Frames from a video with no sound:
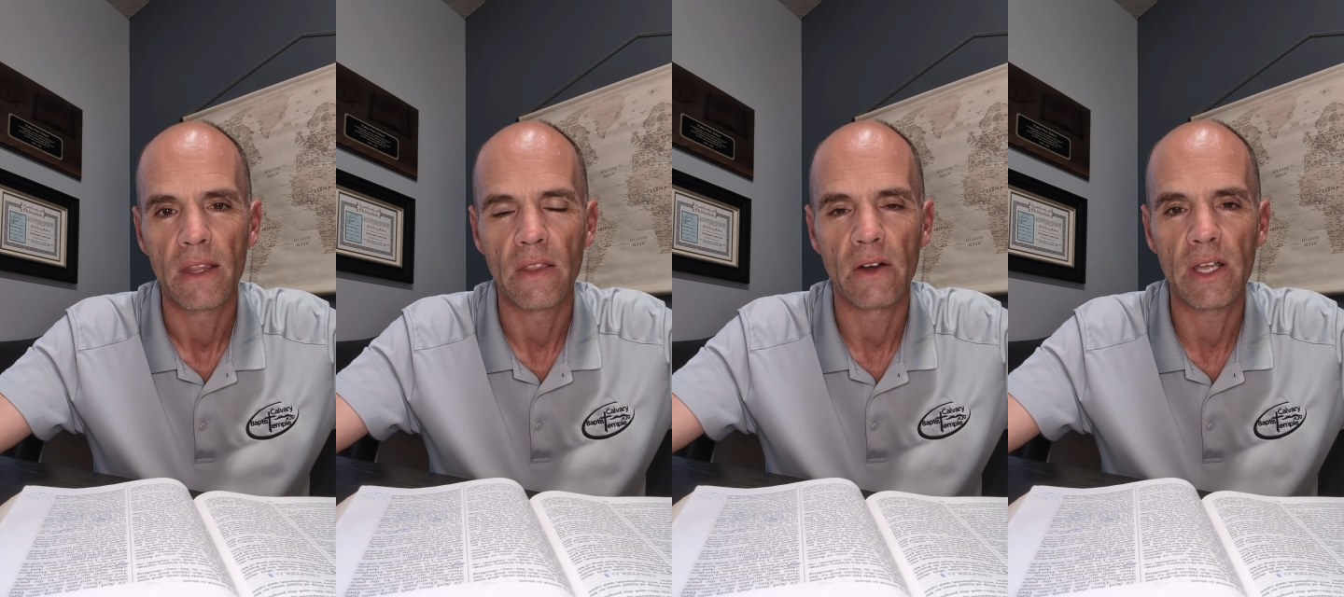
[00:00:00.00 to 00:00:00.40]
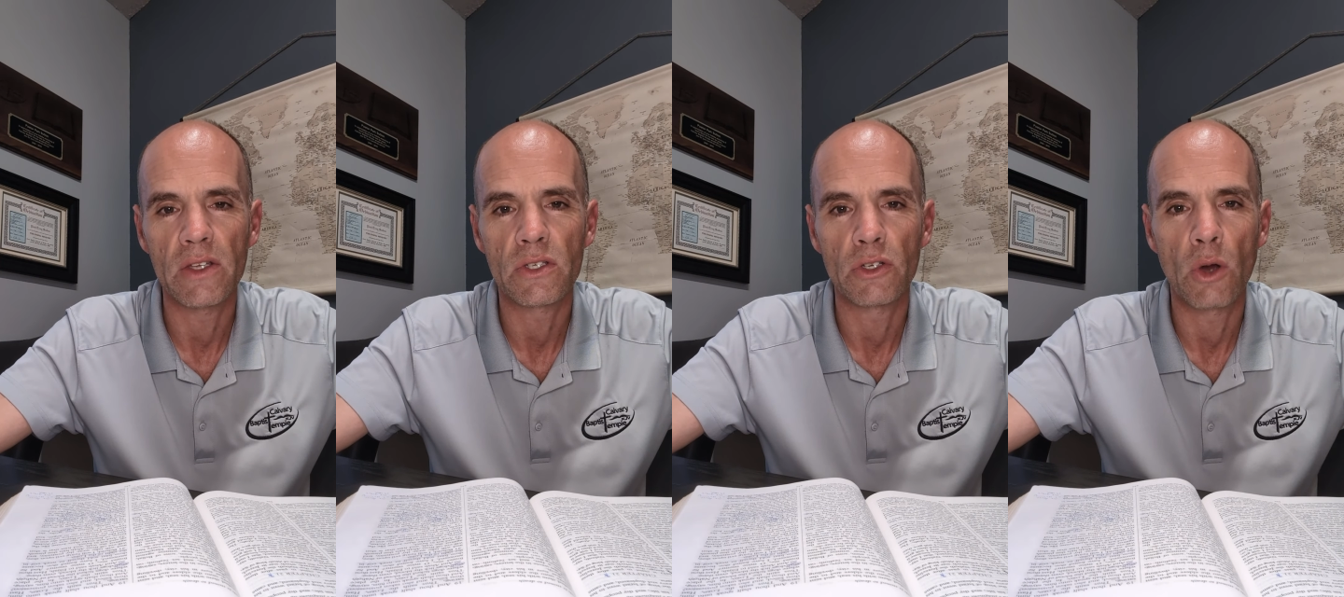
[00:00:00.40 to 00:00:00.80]
There
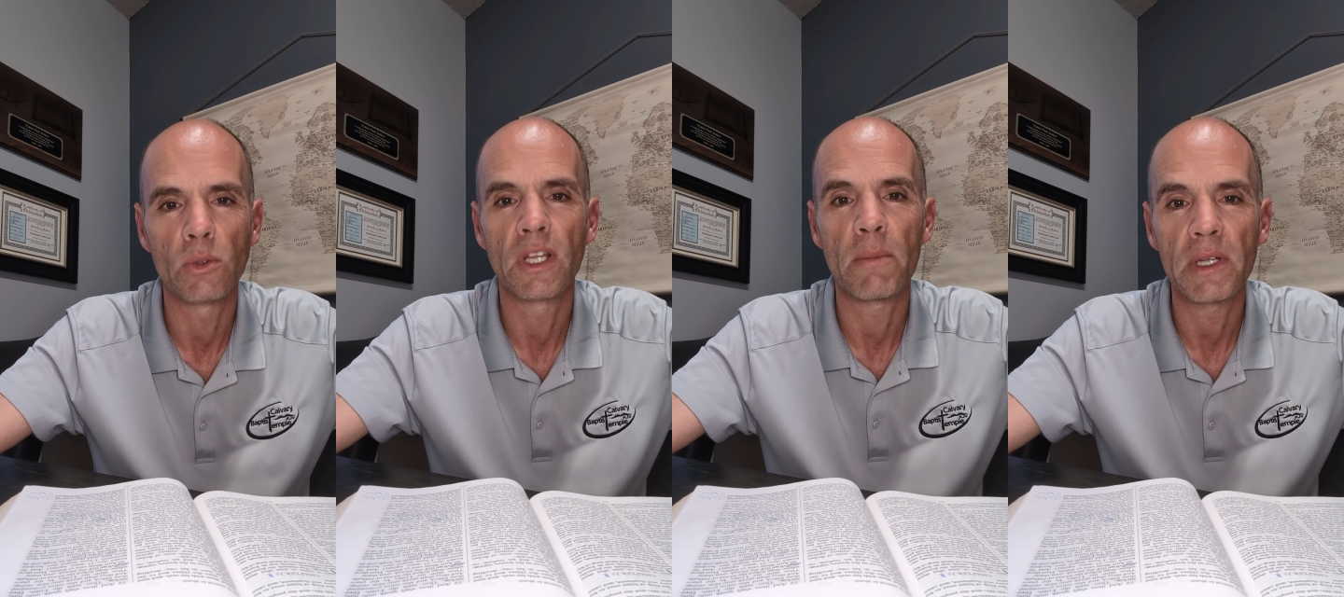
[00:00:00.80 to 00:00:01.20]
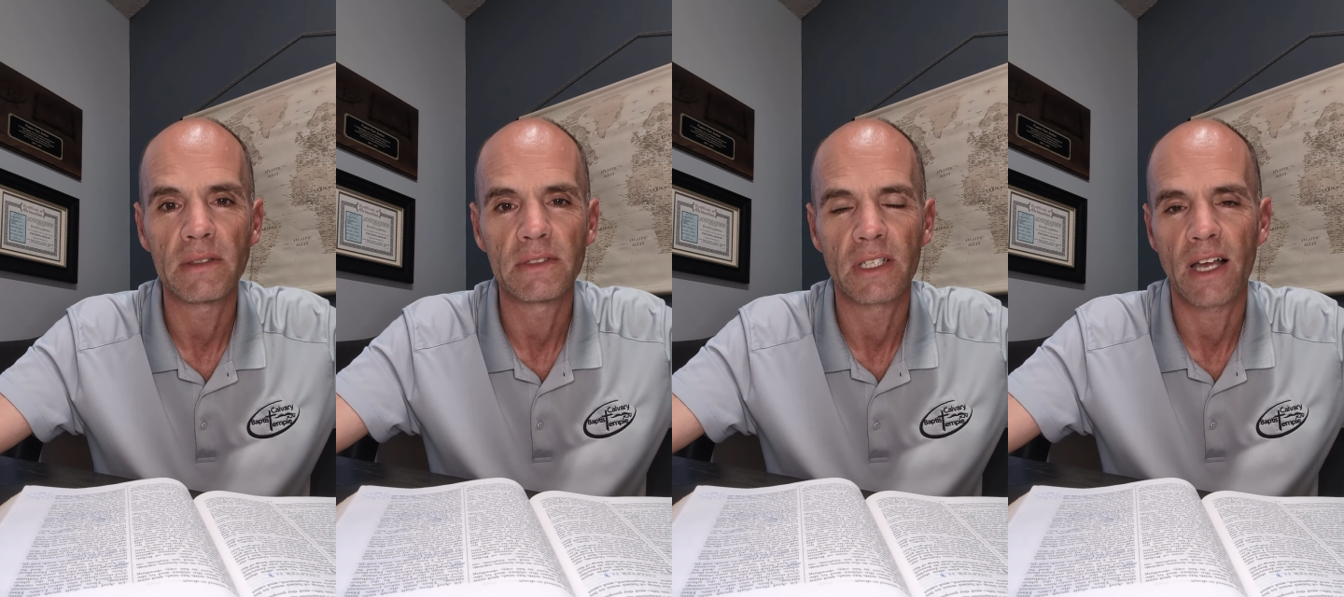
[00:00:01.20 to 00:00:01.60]
is no
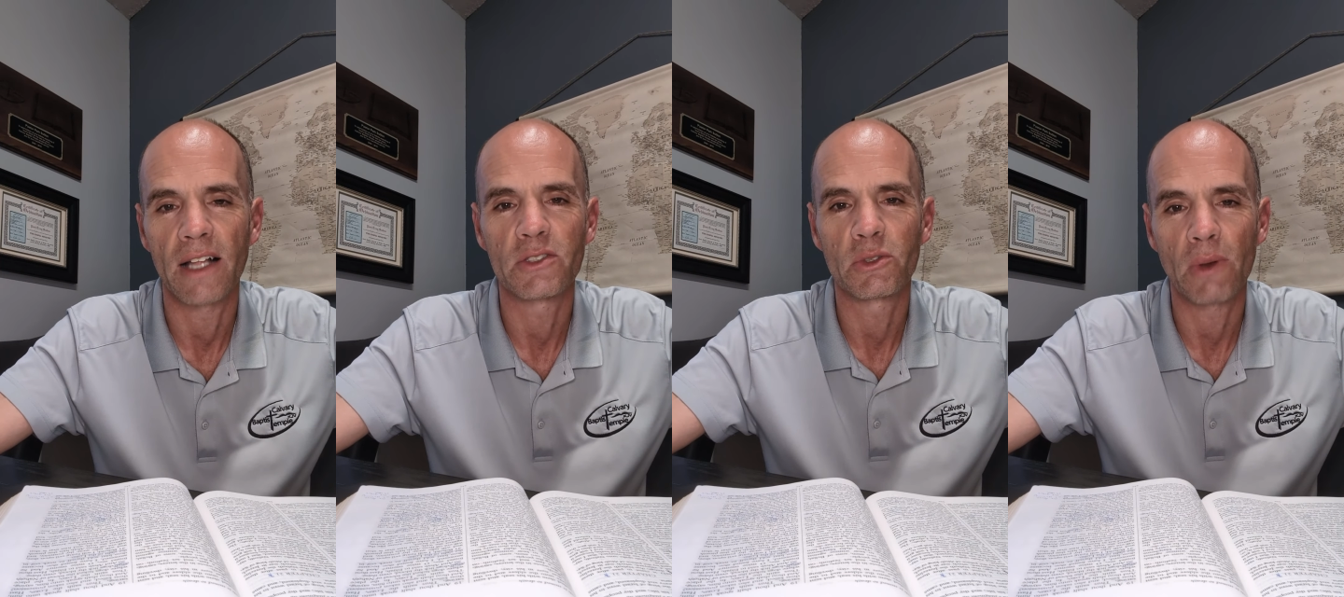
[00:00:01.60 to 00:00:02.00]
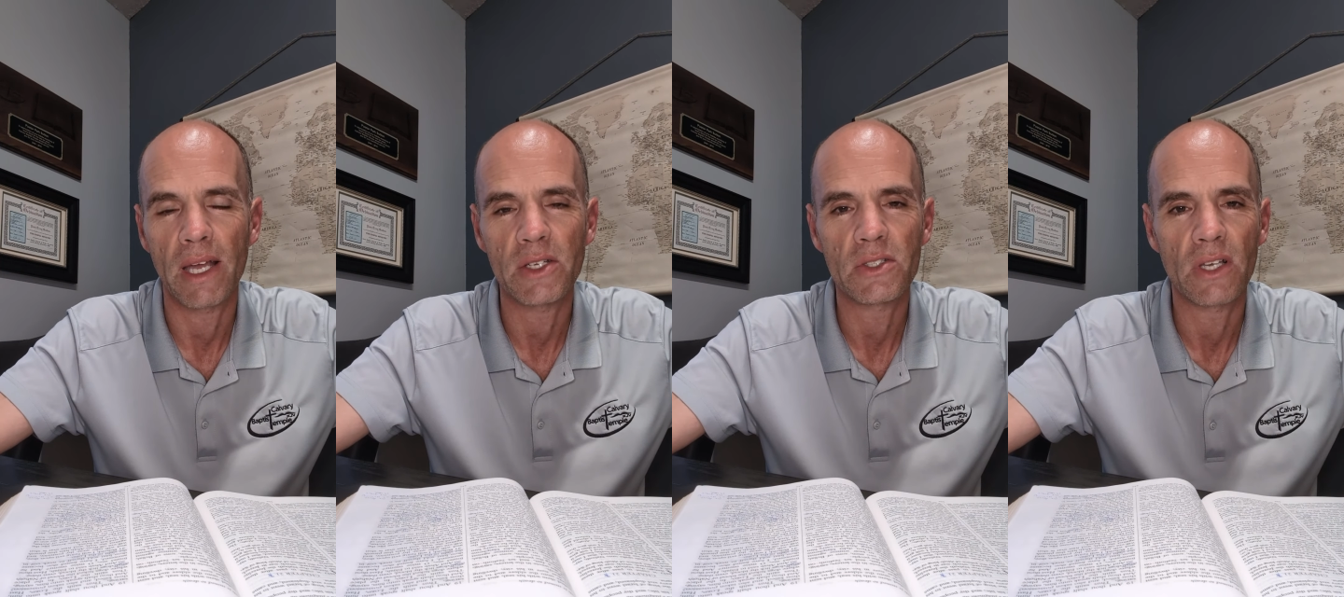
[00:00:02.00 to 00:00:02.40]
limit to God's
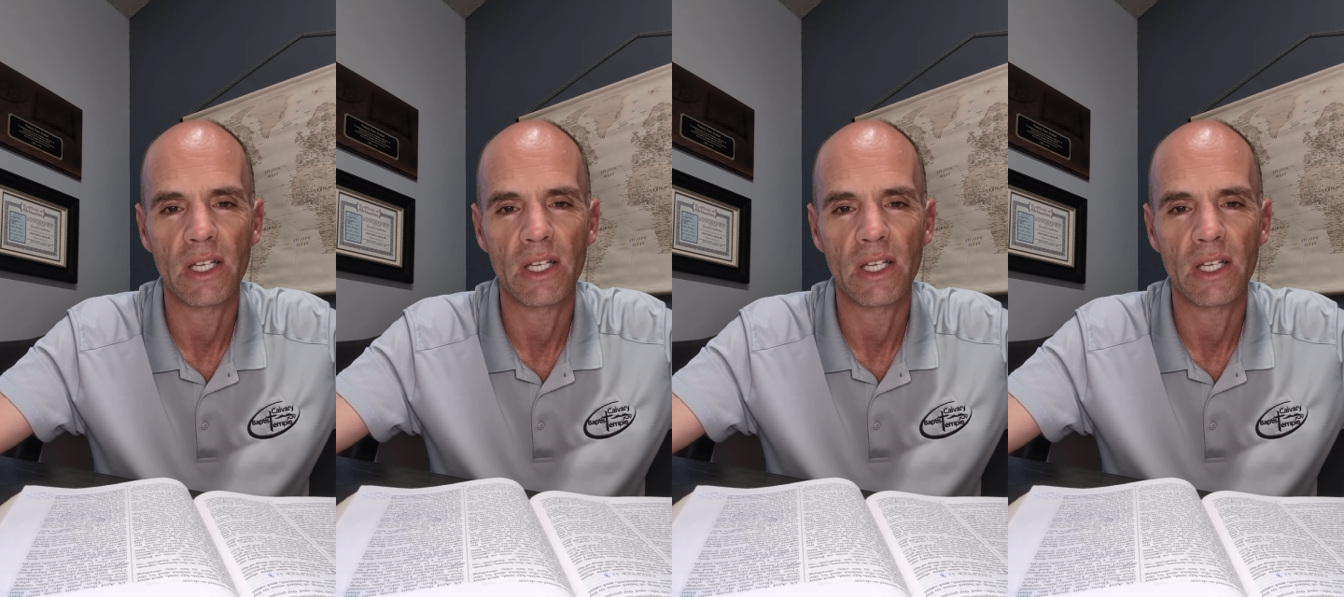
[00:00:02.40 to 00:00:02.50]
grace.